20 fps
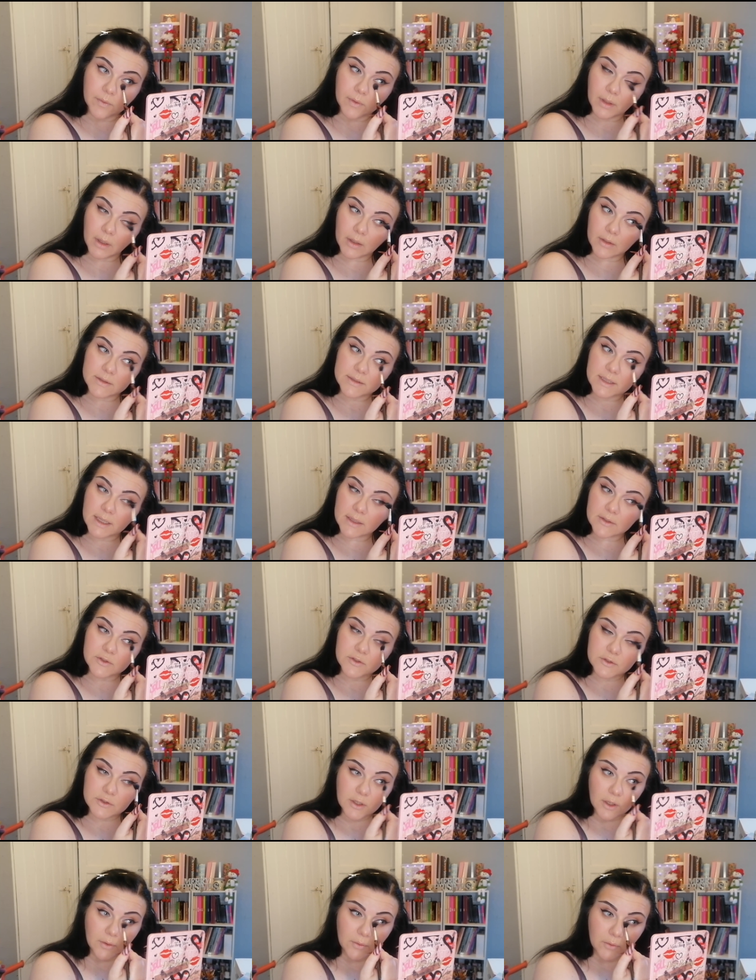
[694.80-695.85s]
I always get
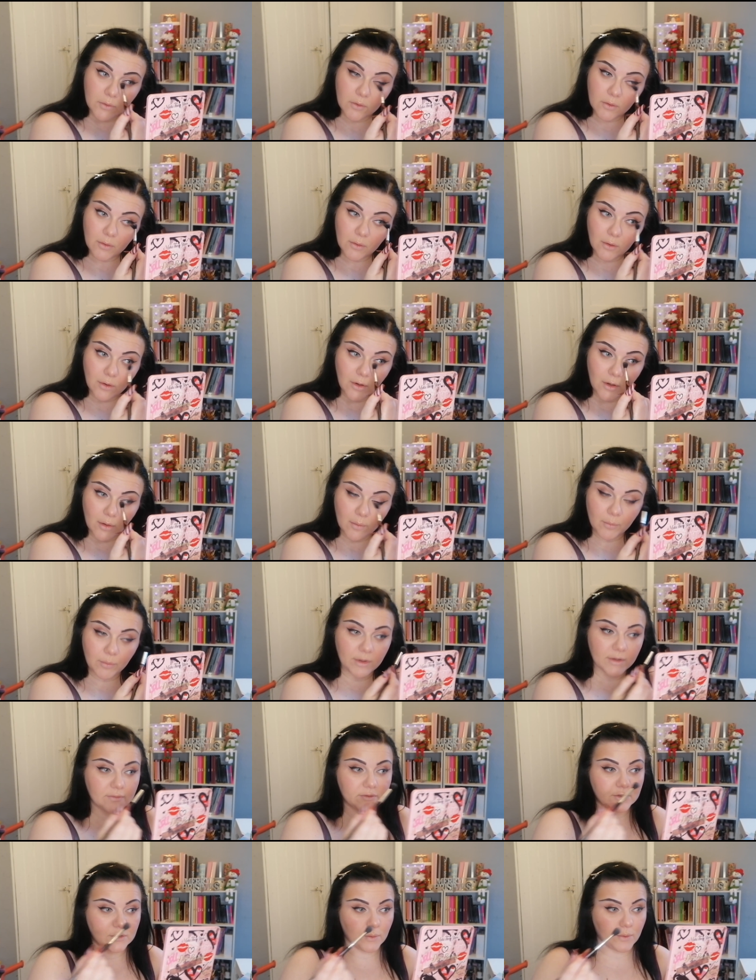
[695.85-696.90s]
so caught up
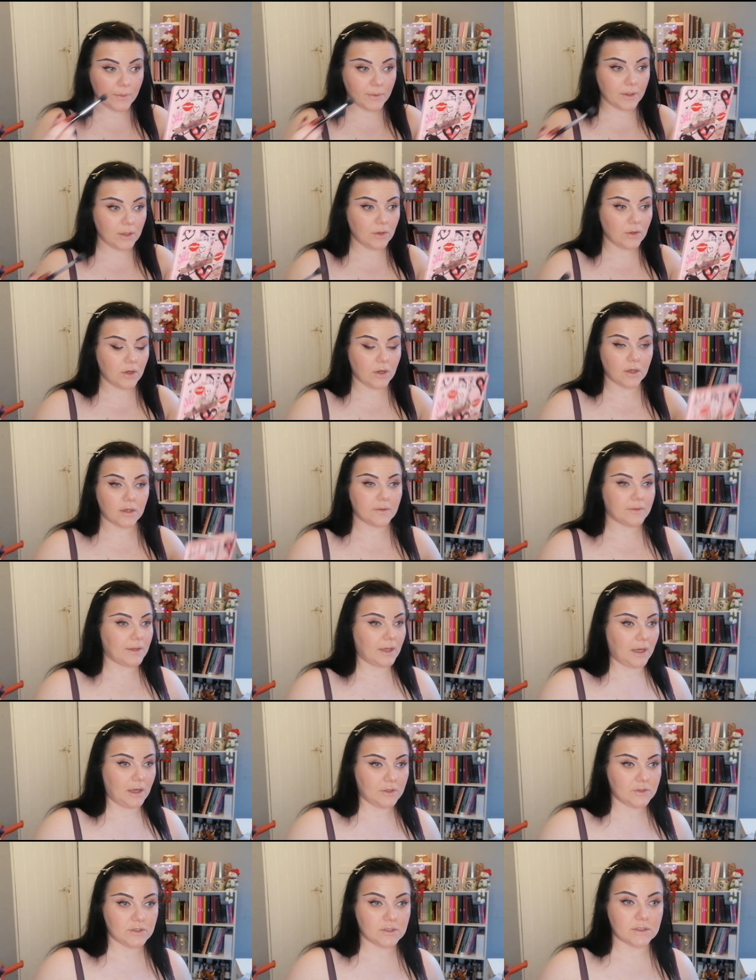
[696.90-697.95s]
with doing the look that
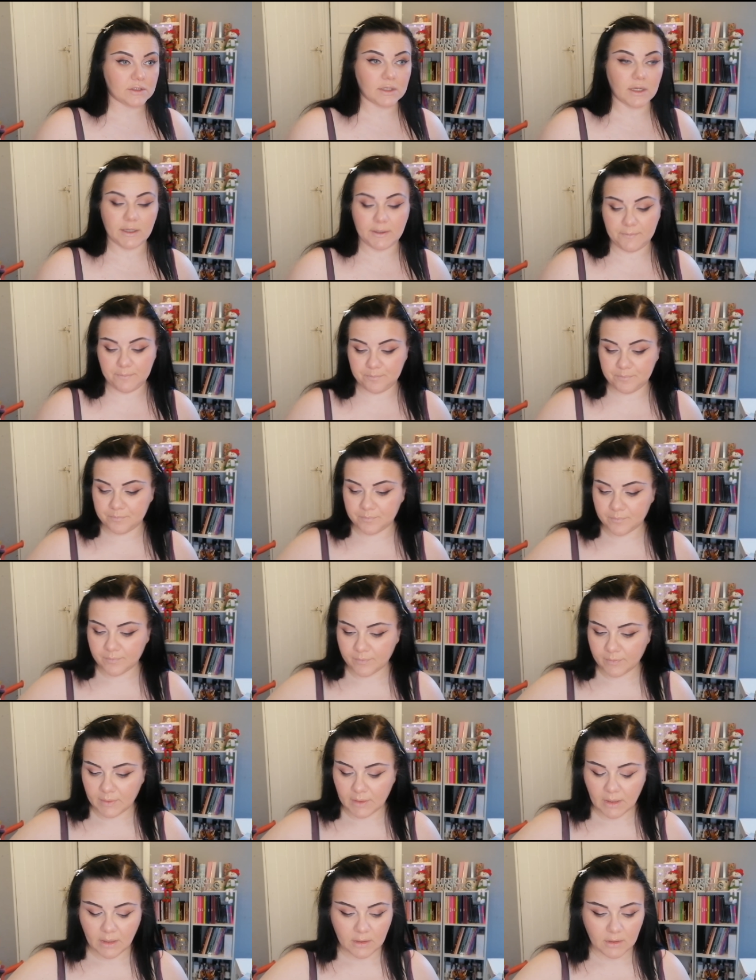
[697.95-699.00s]
I just like
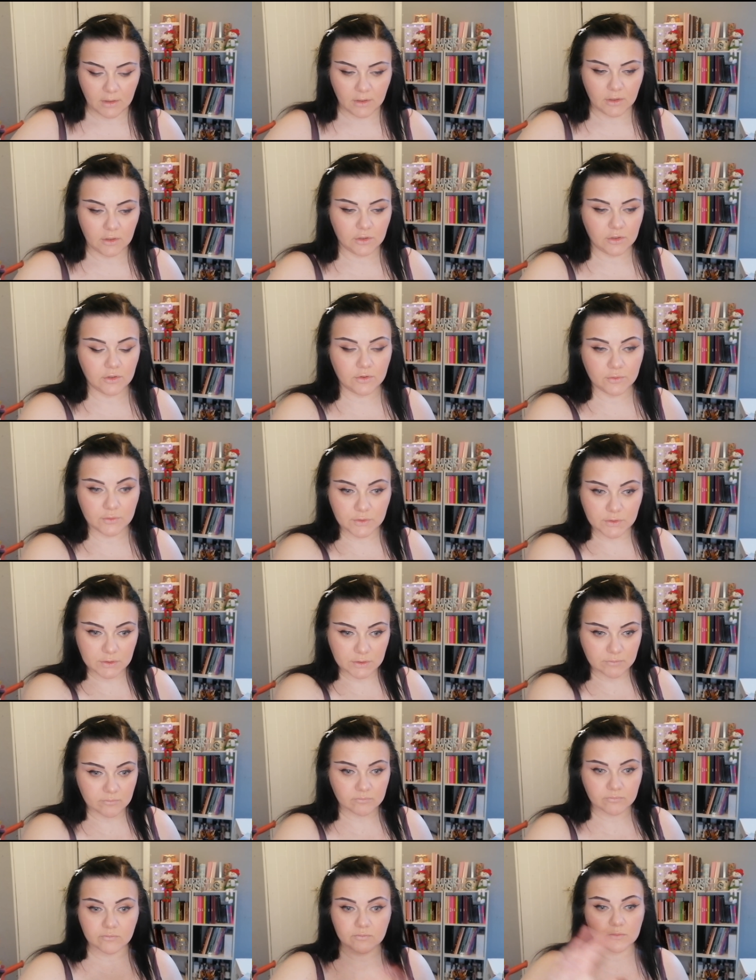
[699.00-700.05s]
lose
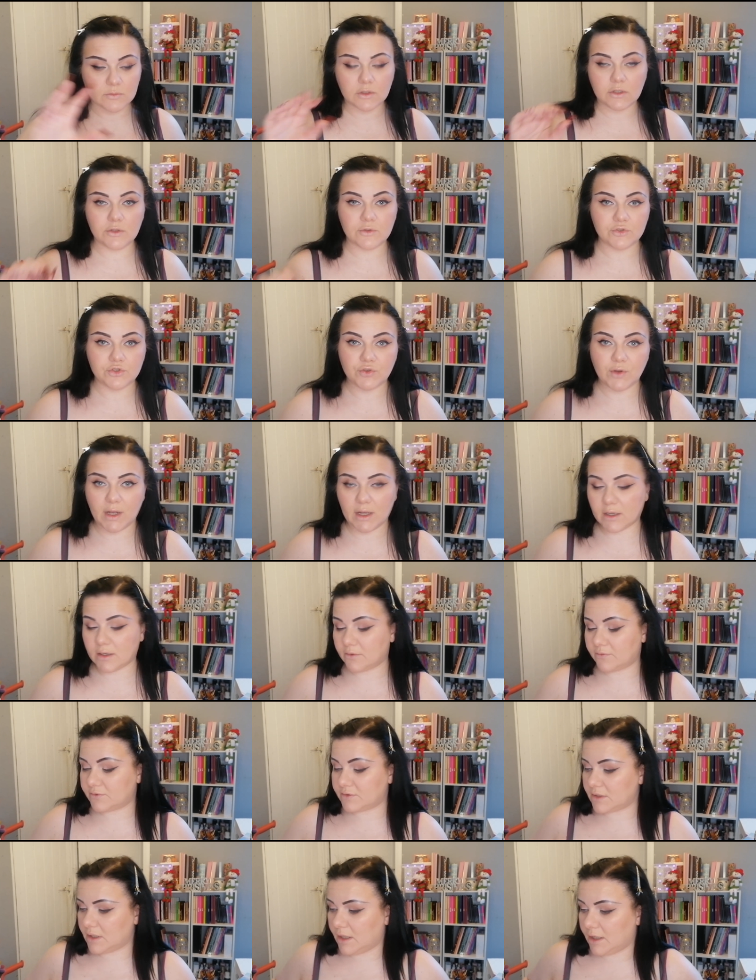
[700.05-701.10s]
track of
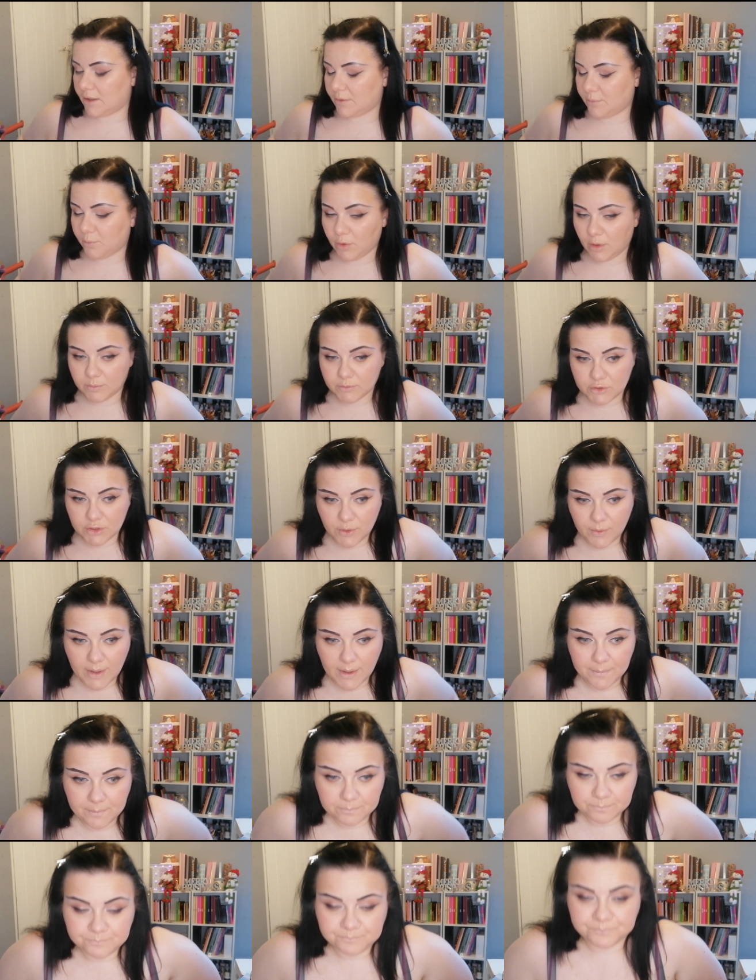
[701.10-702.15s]
what I'm doing.